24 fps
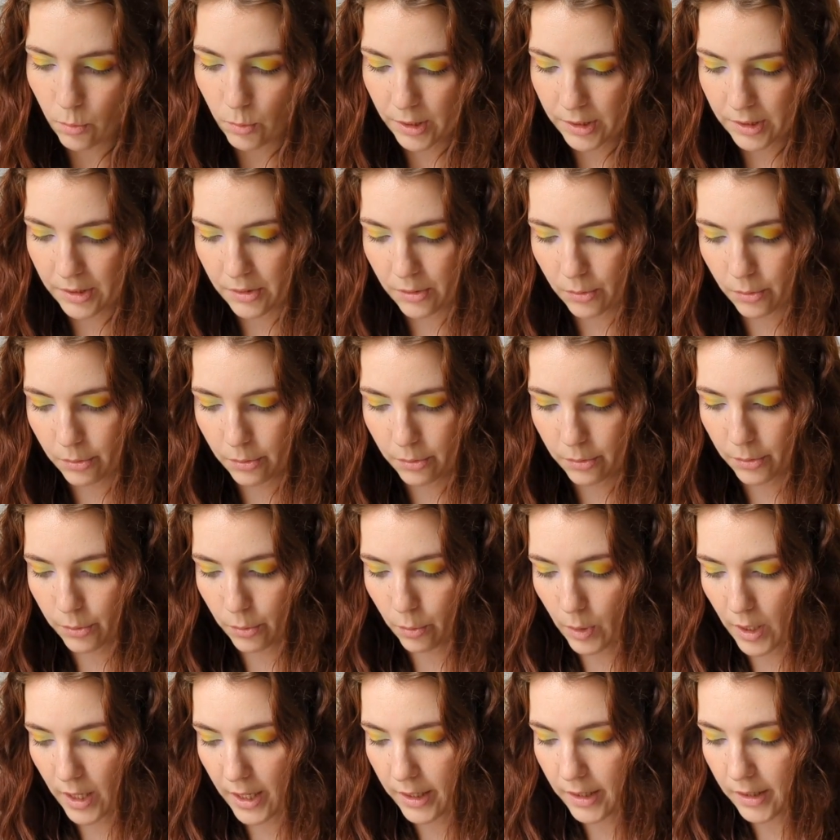once or
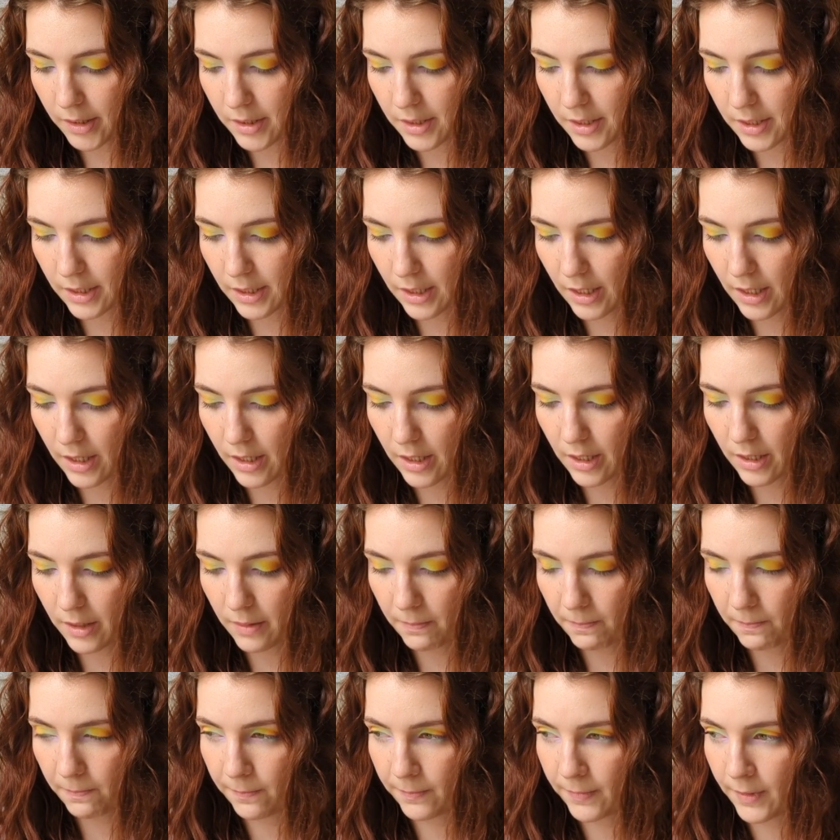twice.
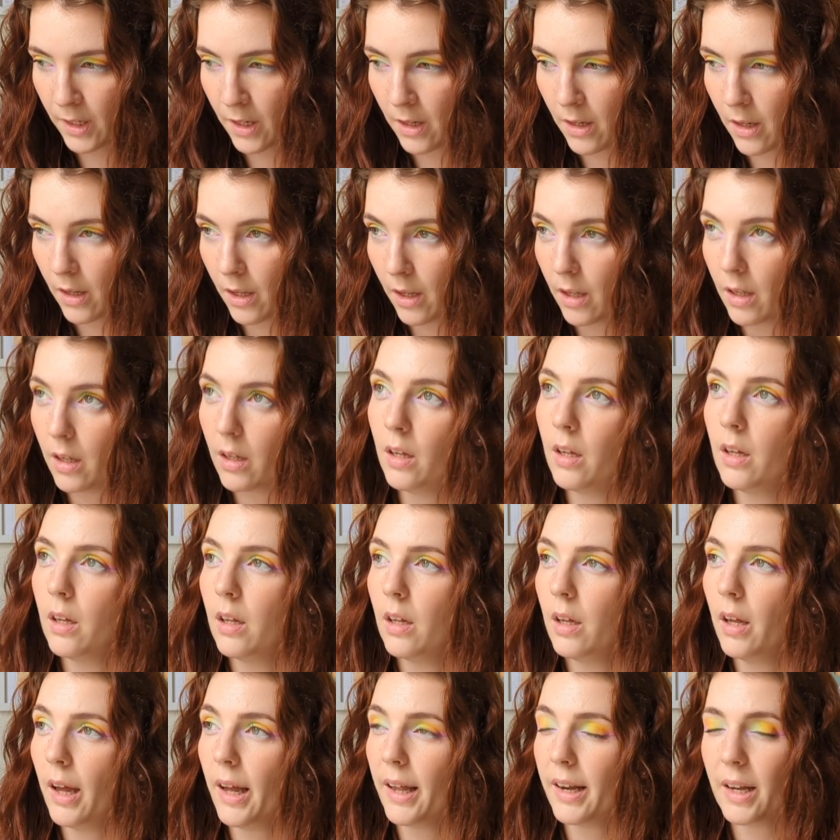Um,
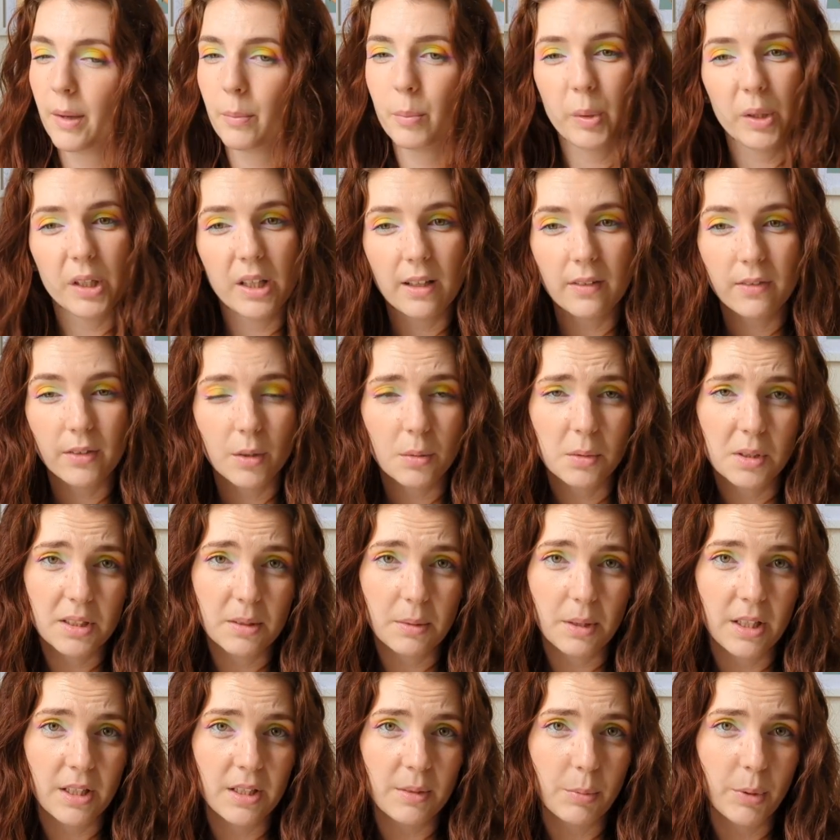and I believe it was
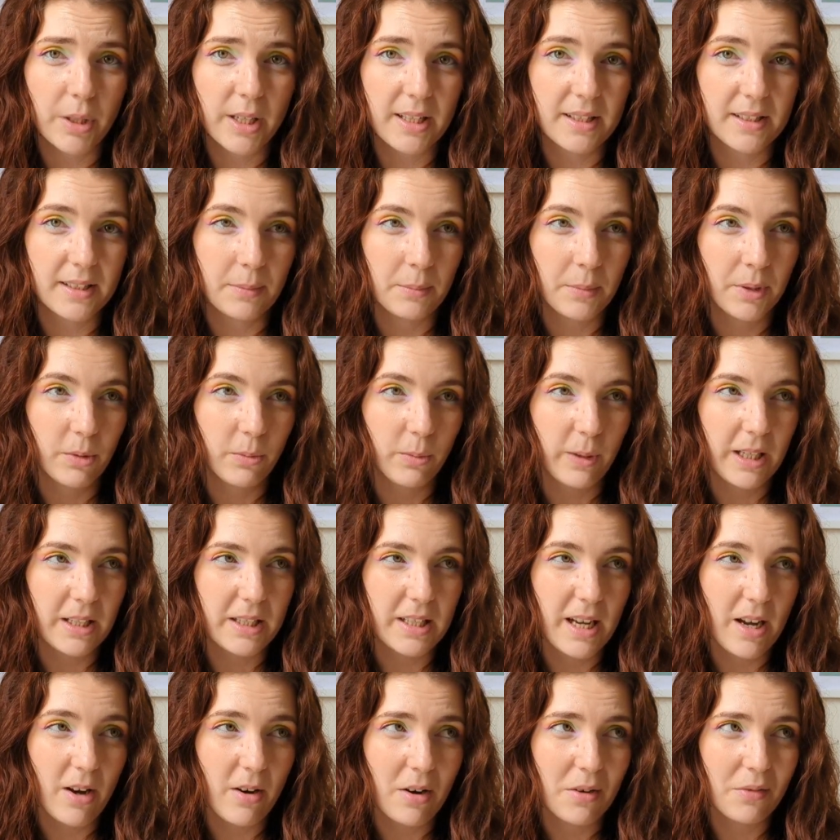in a pretty similar way to
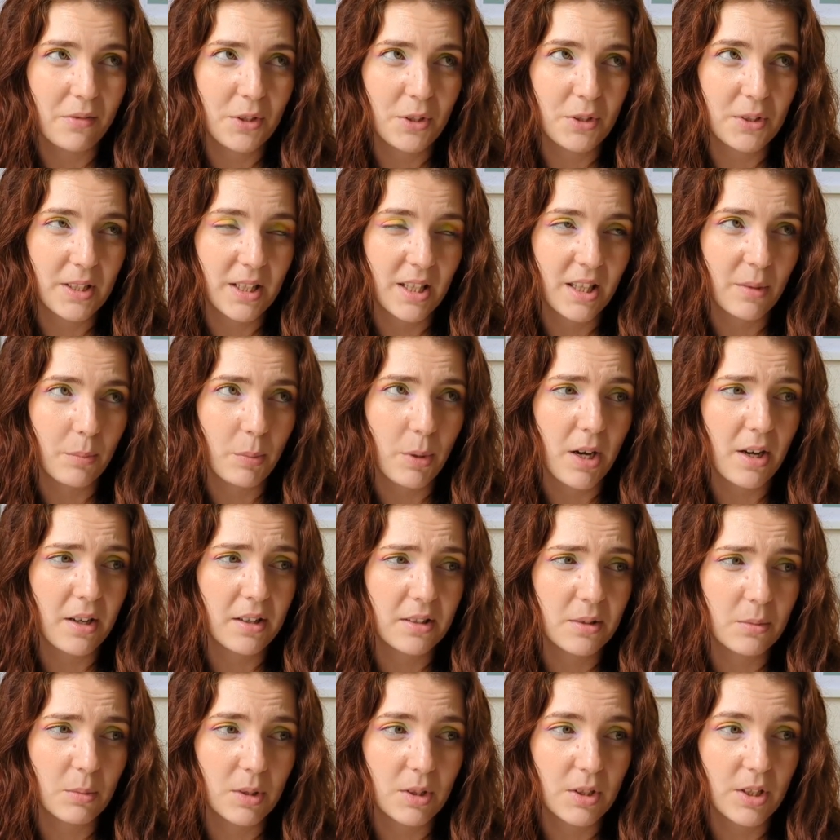how I've used it in the
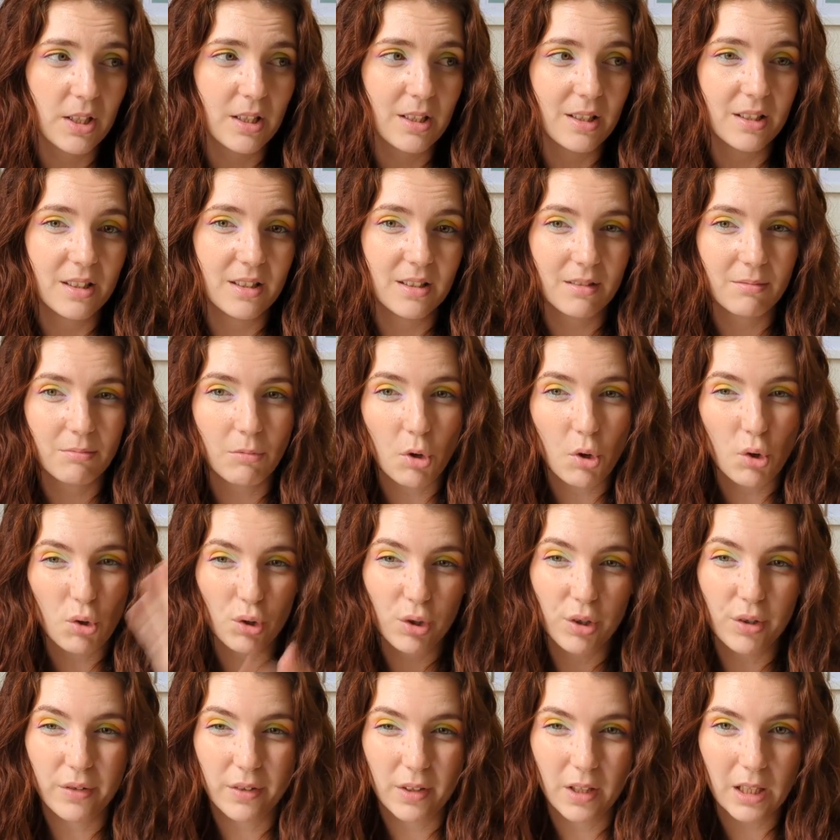past, which is
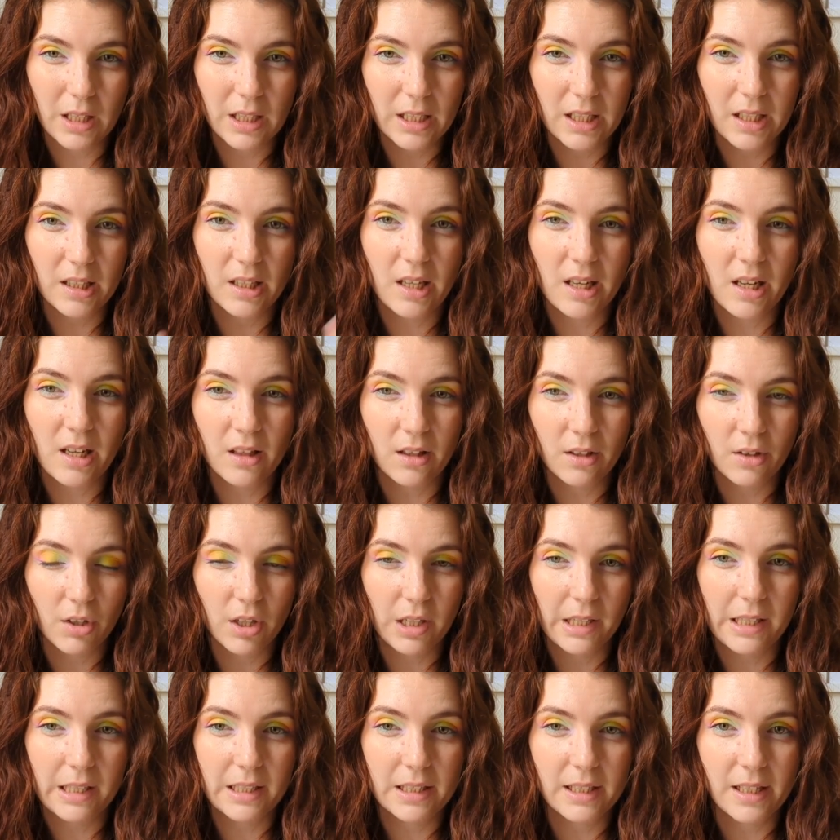all over the lid, in the
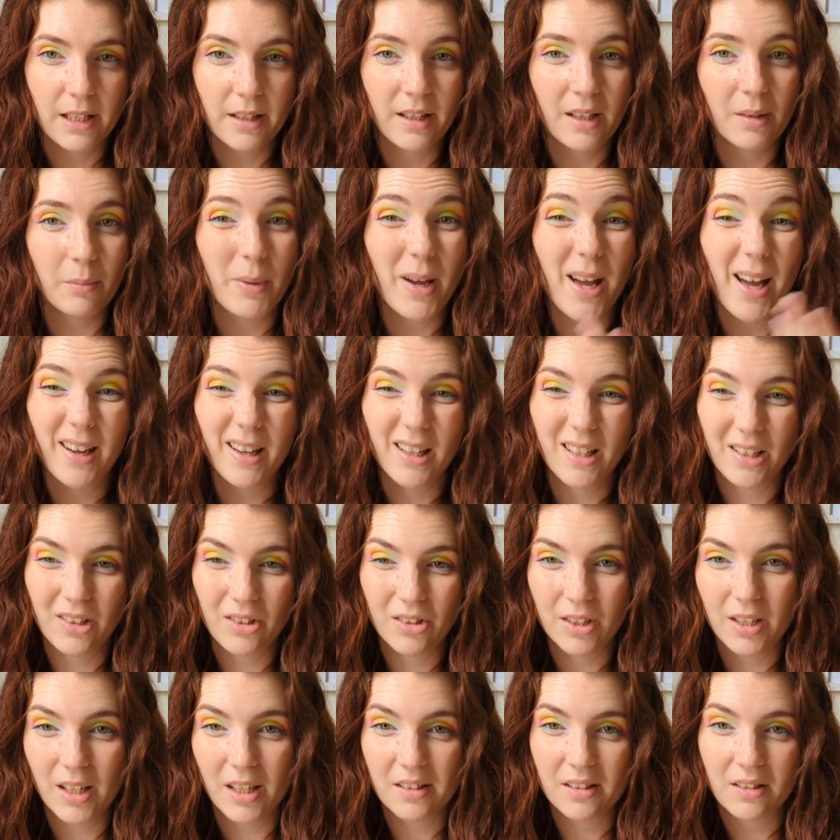crease, and then pack an
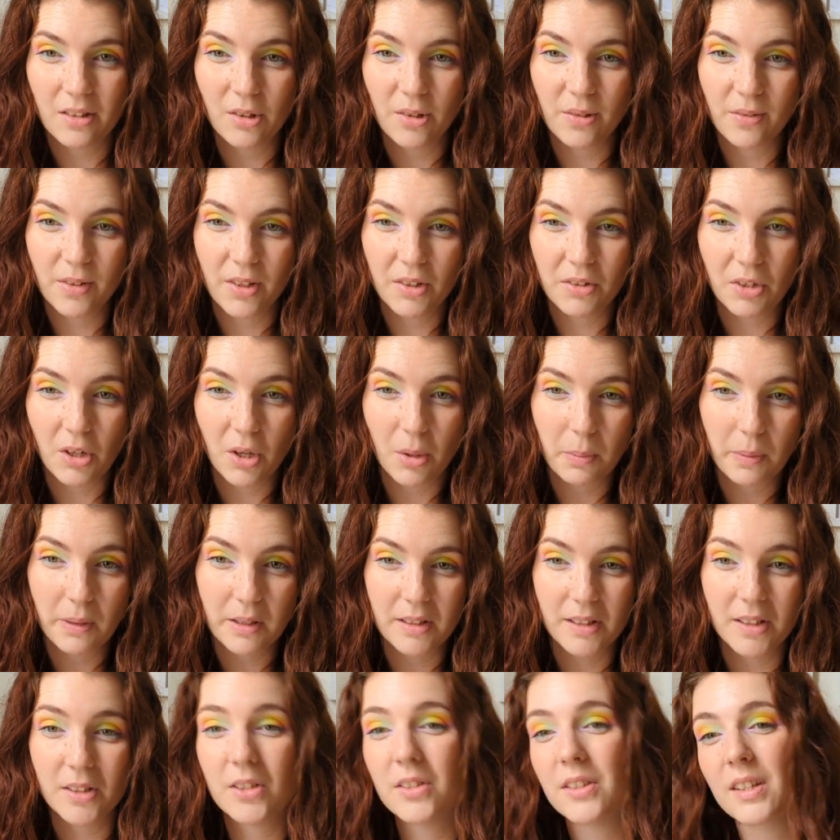iridescent over the top.
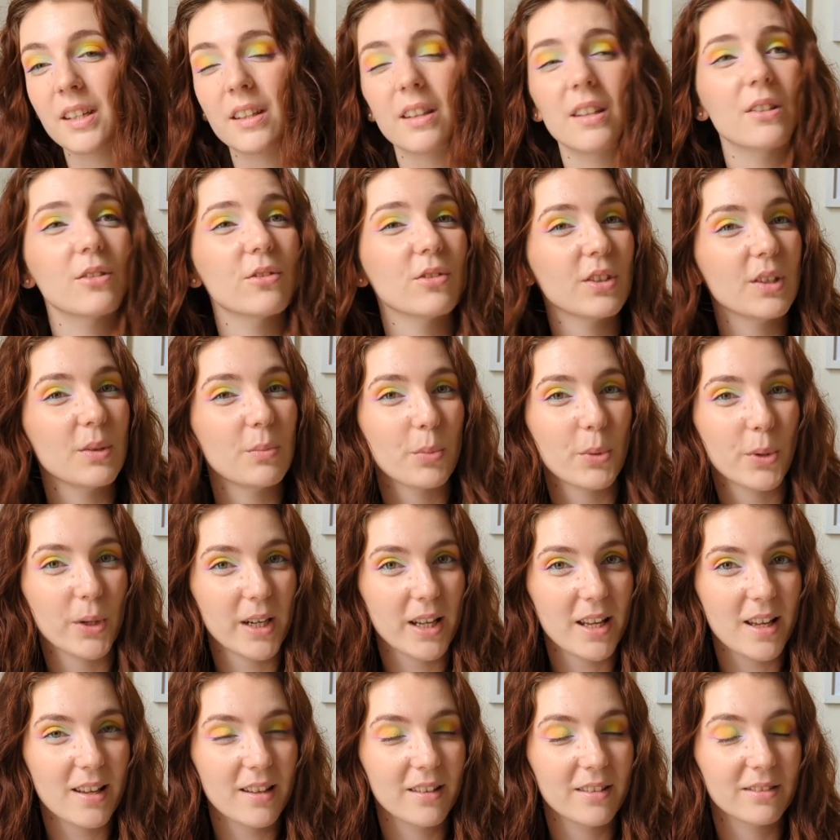Because I just think that's really
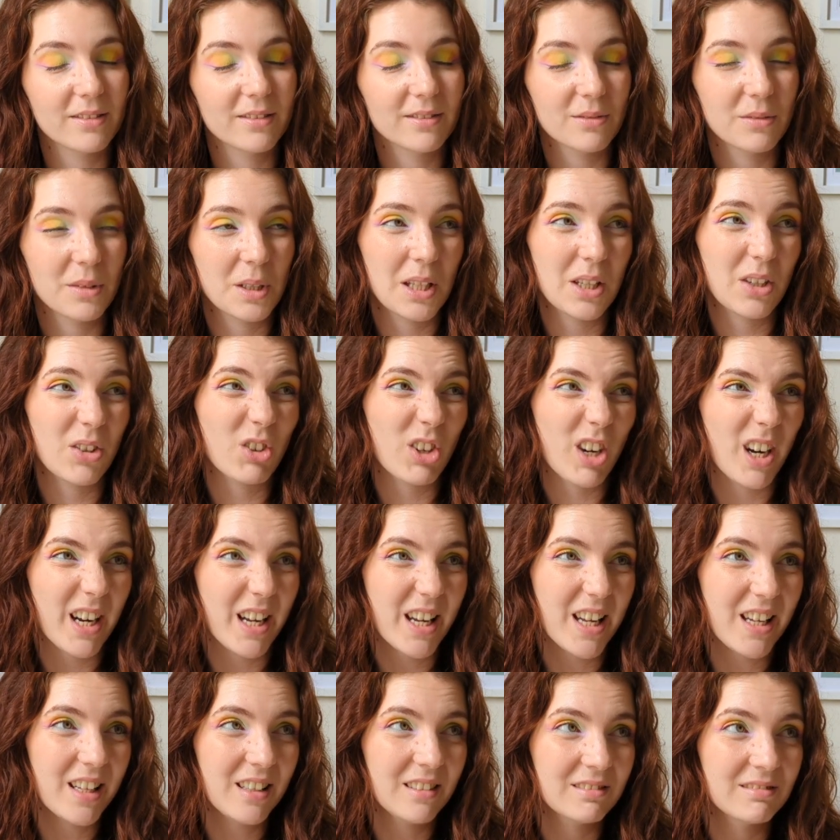pretty with a
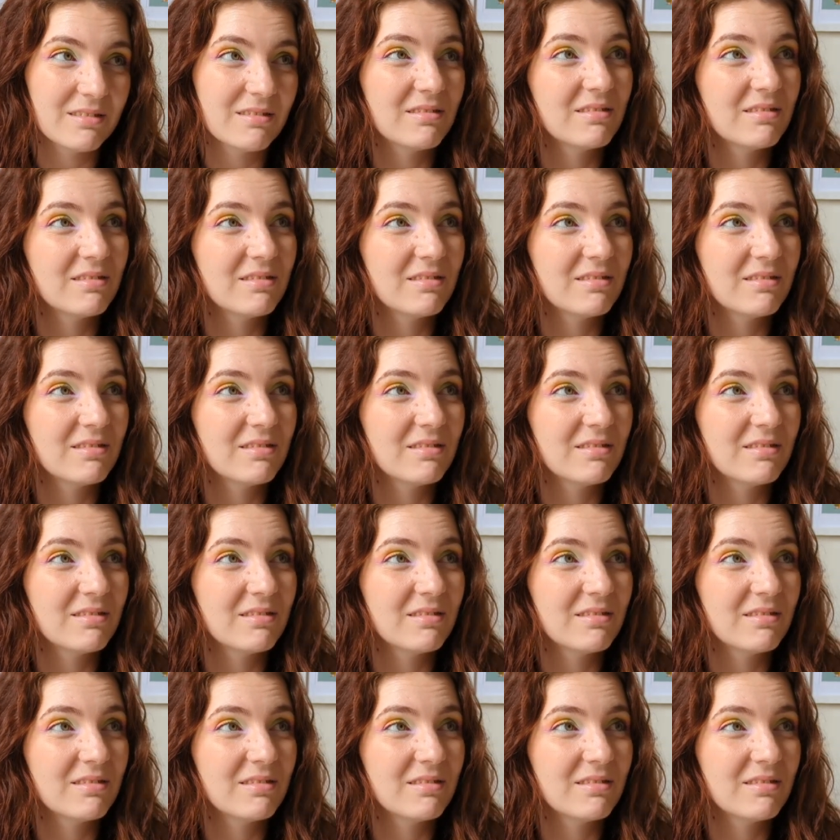grey.